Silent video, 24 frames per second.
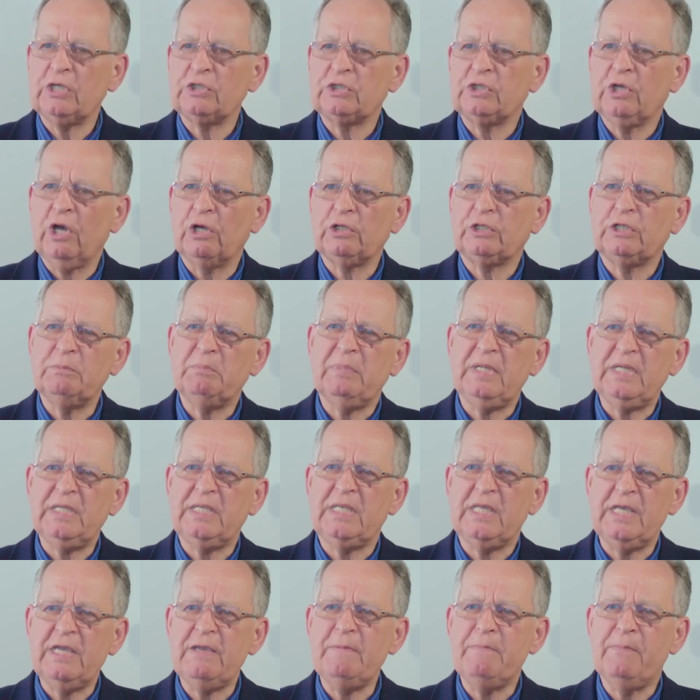has got to be
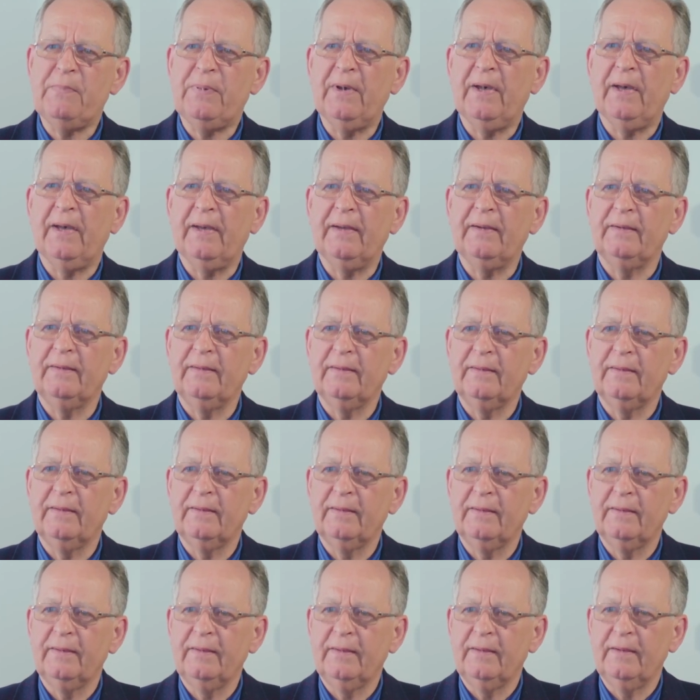deeper
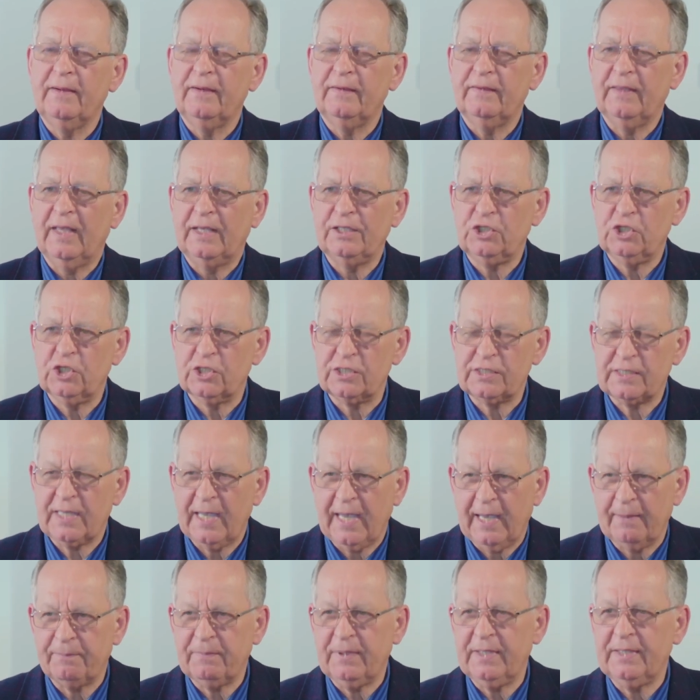than just
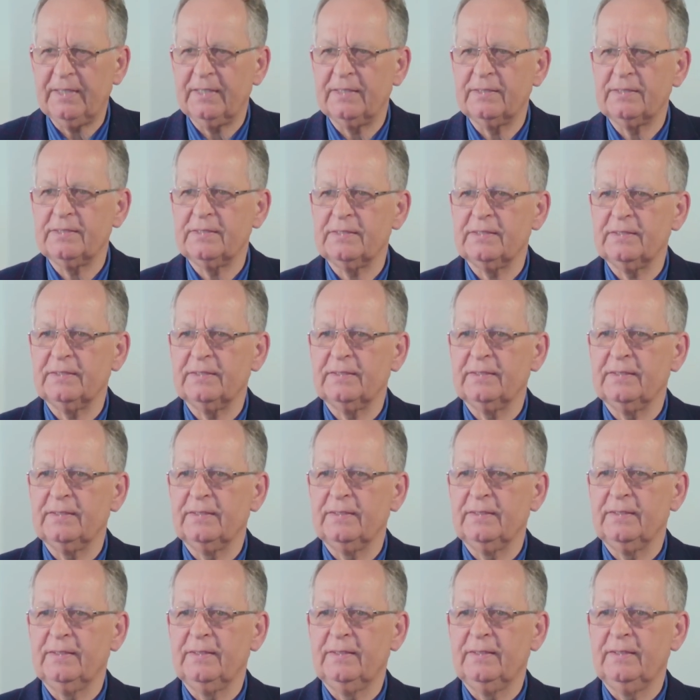happiness.
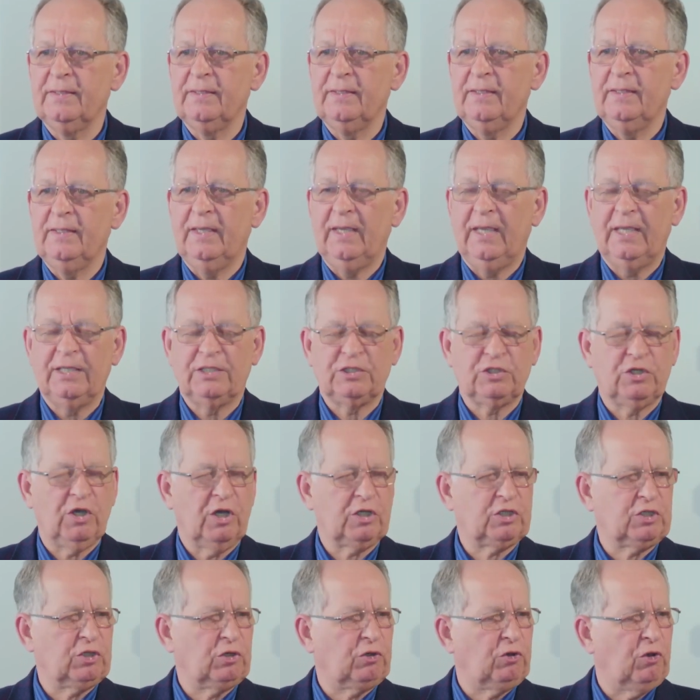It's
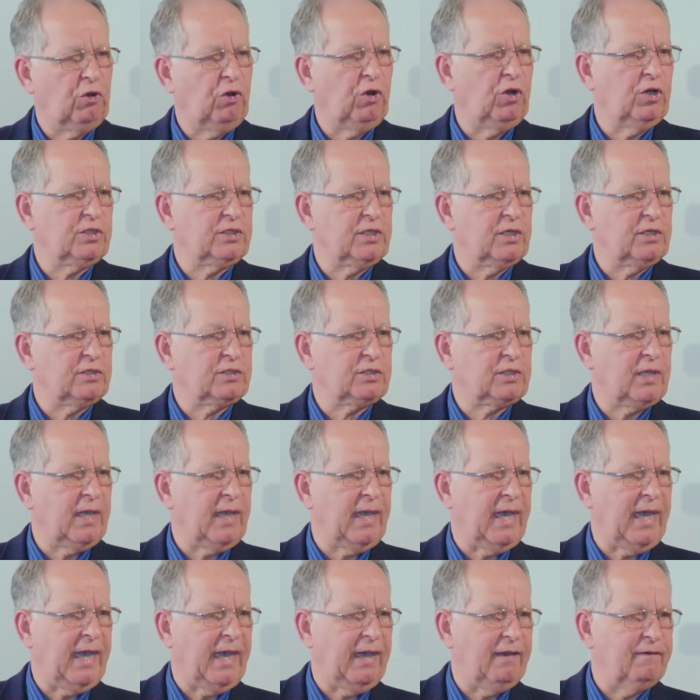got to cause us to
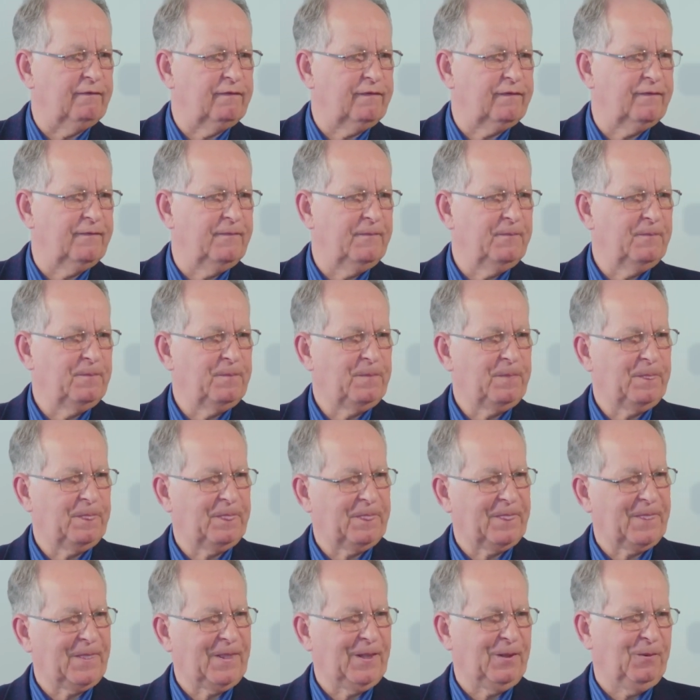have,
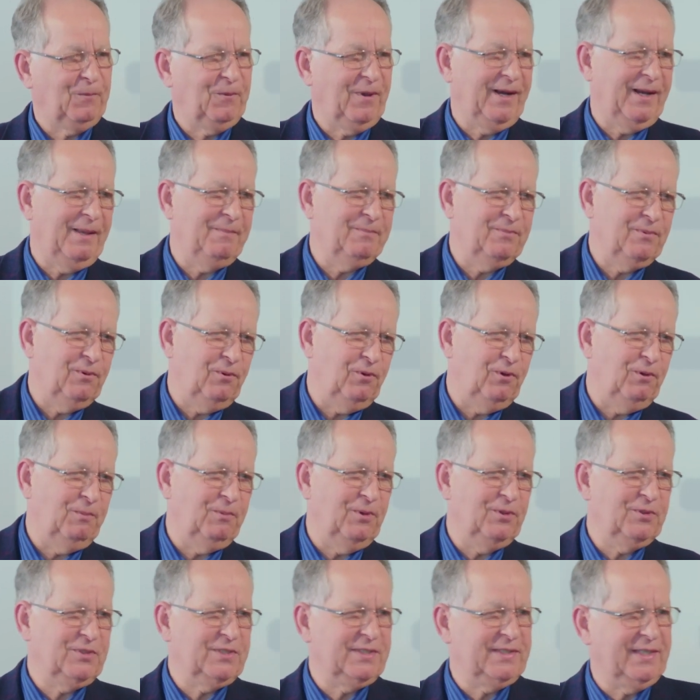well, I'm
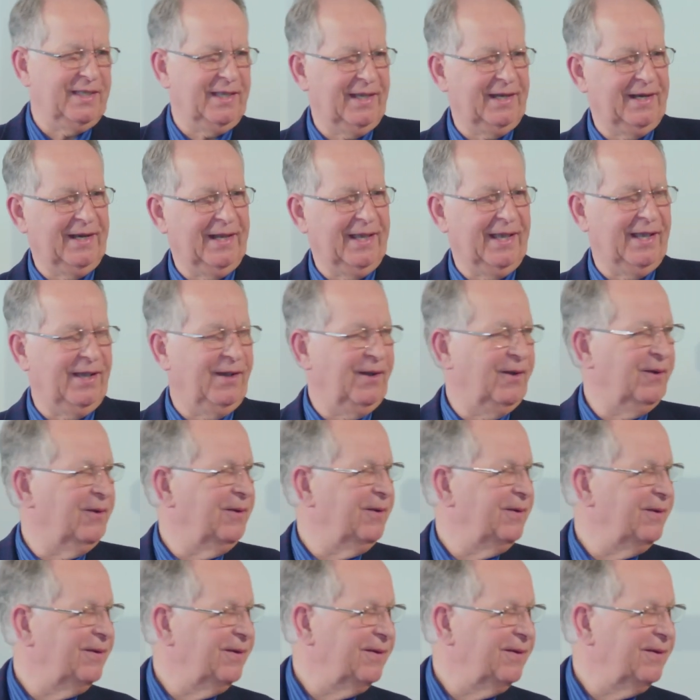almost there now,